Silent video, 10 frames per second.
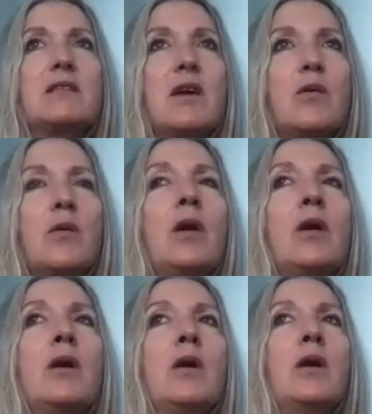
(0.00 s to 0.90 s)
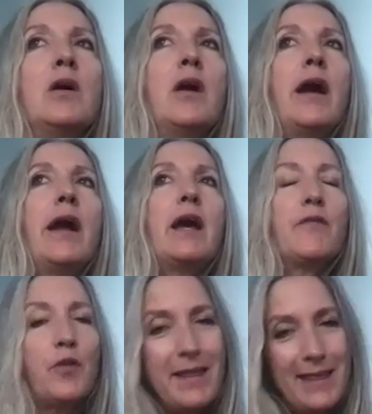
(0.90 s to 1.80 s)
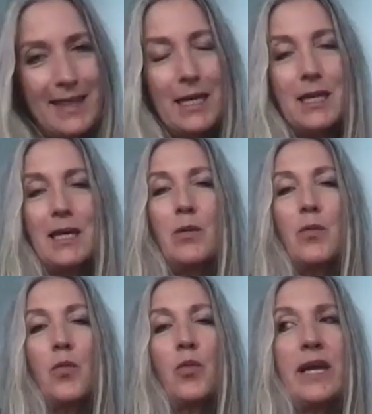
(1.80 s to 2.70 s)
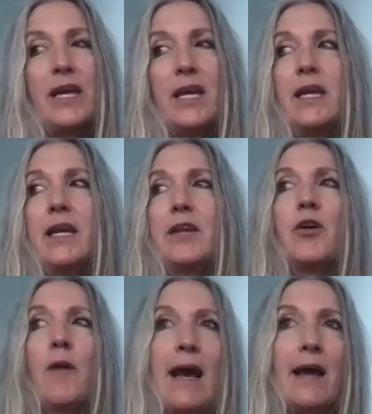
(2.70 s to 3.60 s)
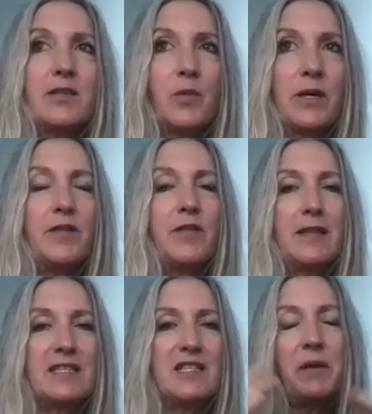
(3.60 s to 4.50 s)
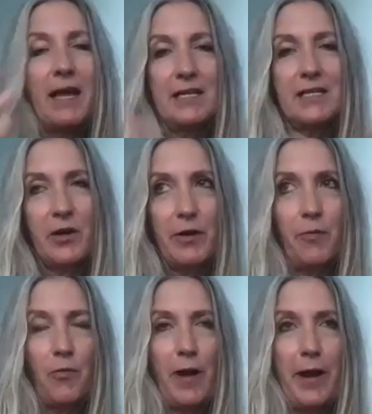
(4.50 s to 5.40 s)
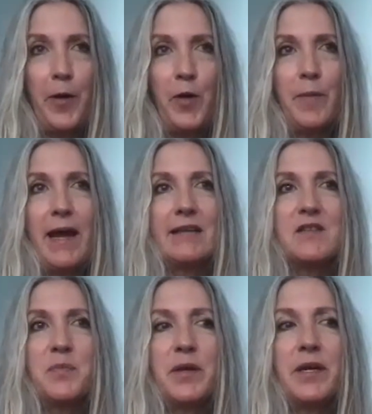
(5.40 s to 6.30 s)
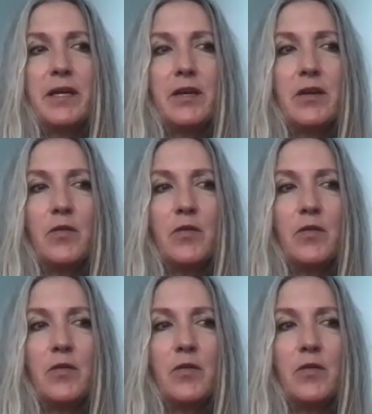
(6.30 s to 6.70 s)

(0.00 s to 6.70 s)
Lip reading: So everything that we interact with in this planetary realm has been